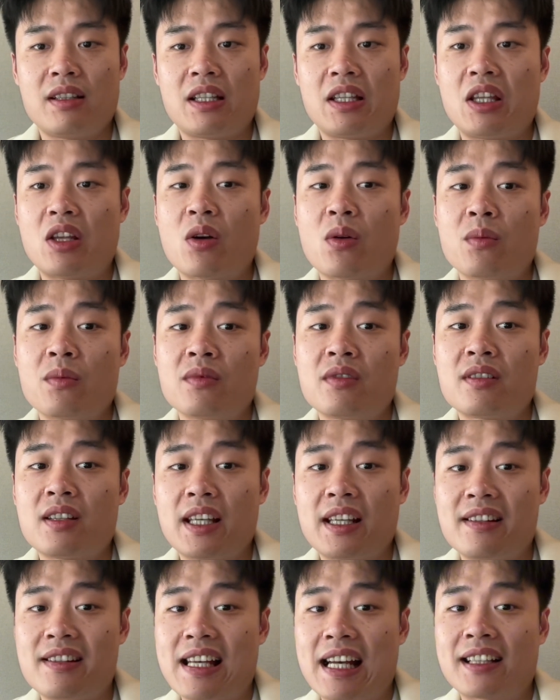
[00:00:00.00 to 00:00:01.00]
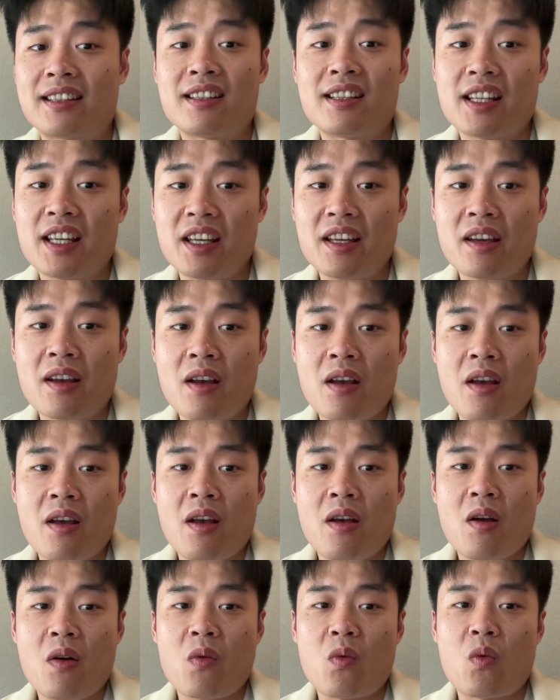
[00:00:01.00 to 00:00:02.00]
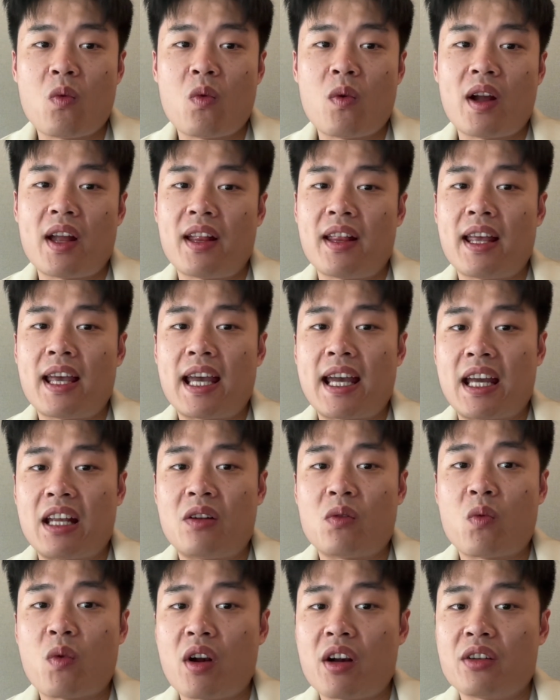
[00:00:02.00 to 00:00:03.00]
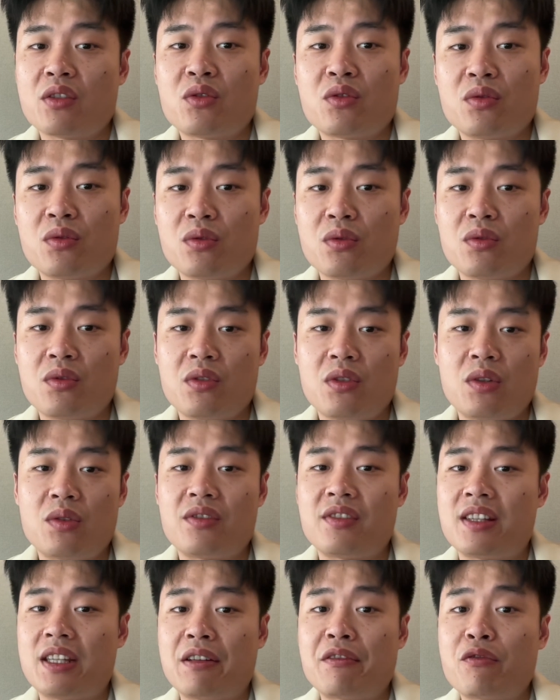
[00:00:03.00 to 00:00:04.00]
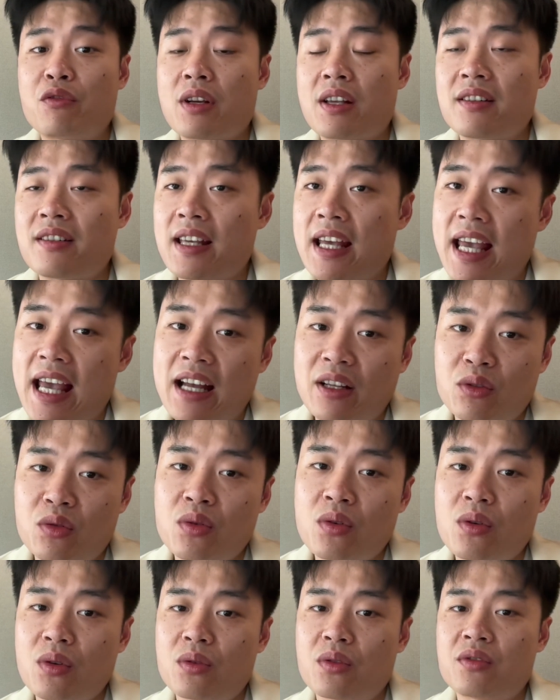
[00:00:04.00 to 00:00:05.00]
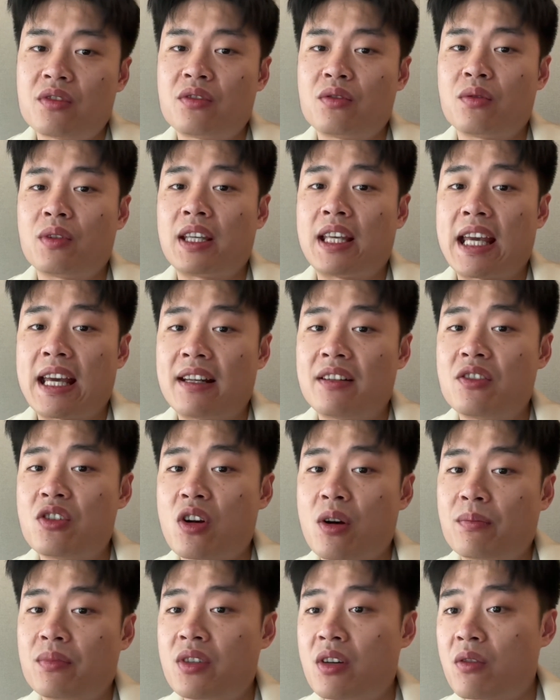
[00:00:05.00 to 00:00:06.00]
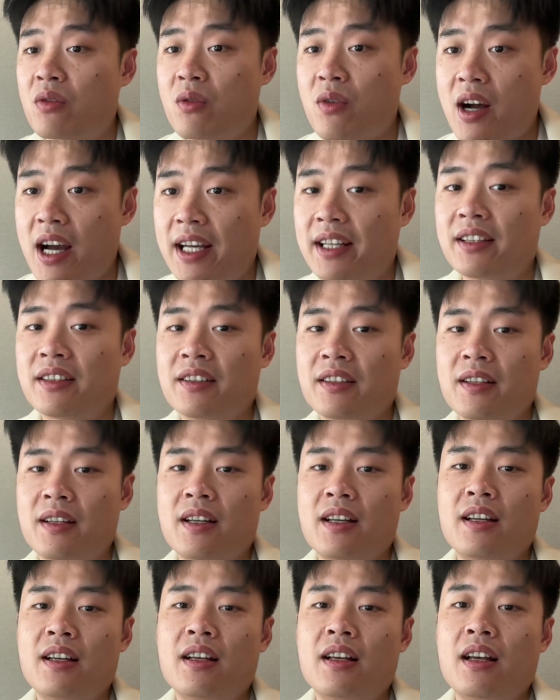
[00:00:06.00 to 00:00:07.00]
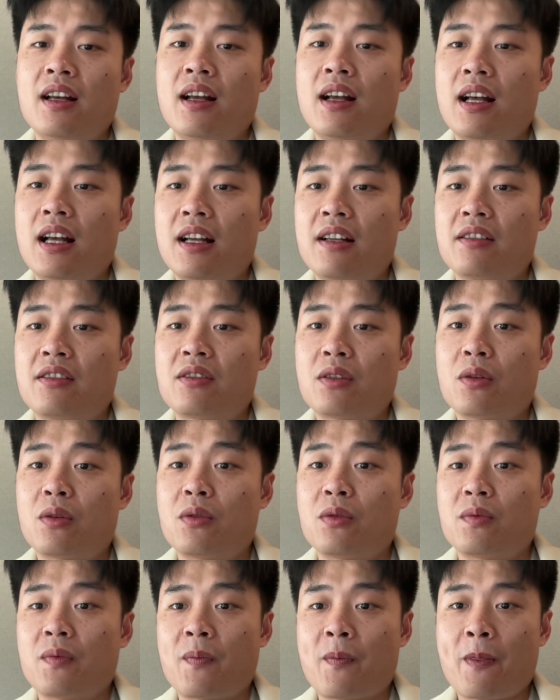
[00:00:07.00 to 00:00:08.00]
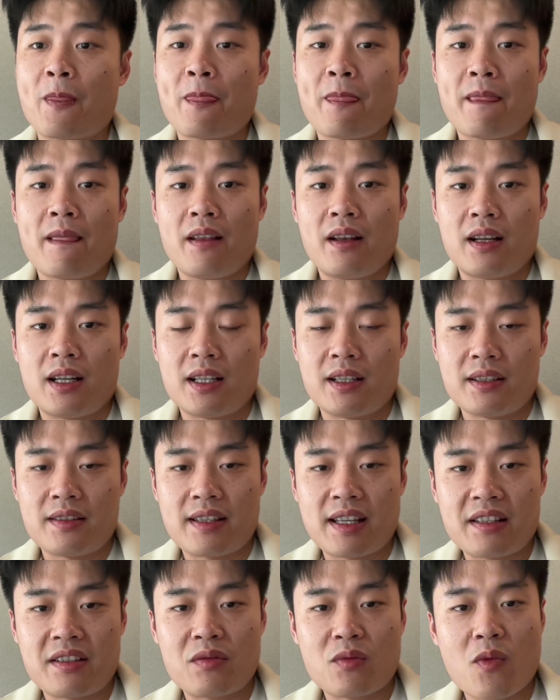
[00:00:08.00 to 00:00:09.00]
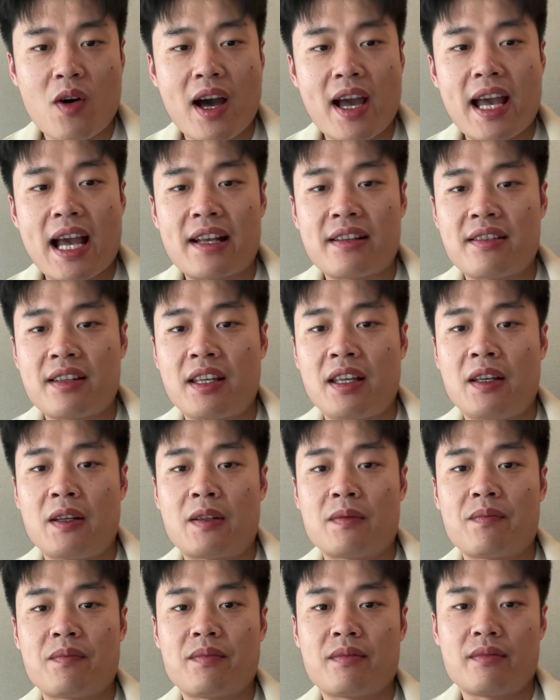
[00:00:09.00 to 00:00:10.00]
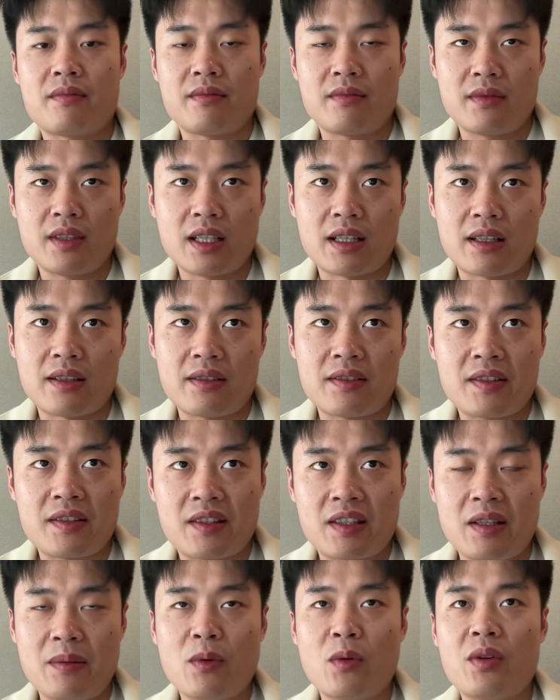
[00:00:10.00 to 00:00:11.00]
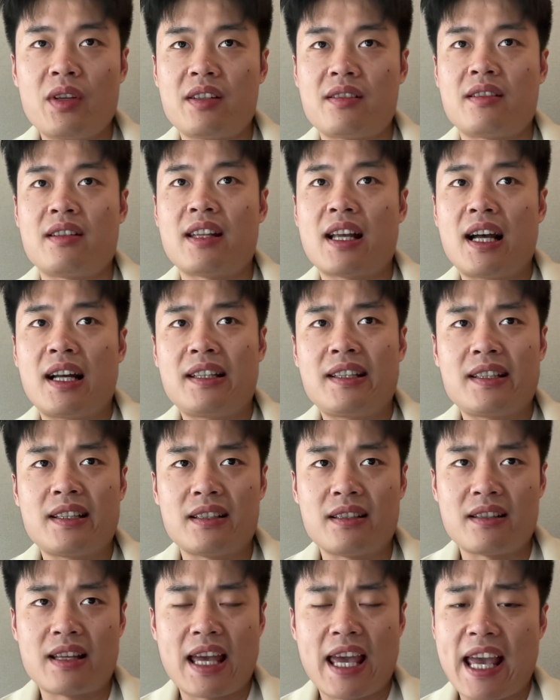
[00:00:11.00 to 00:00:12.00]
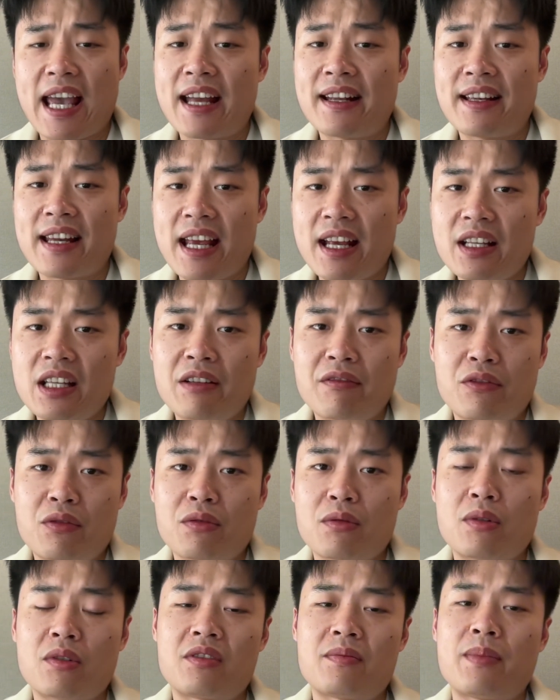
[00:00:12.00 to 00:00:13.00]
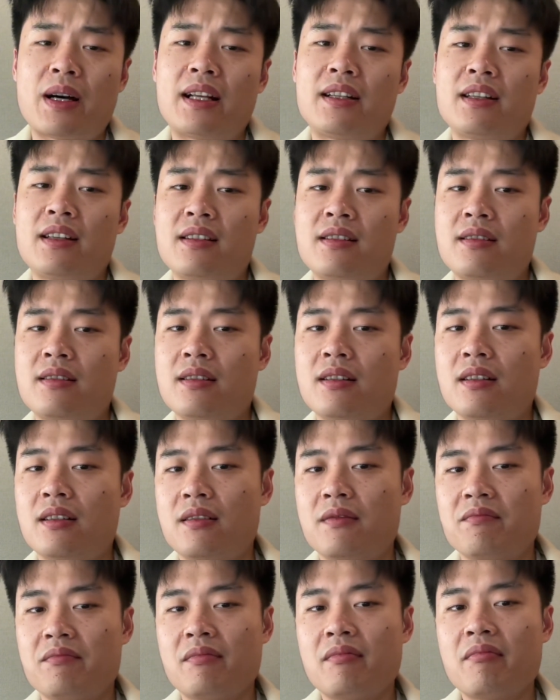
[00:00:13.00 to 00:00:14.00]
knows exactly when and where to use different AI tools to get job done right. So that's why I think Teable is not a AI native tool, but it's a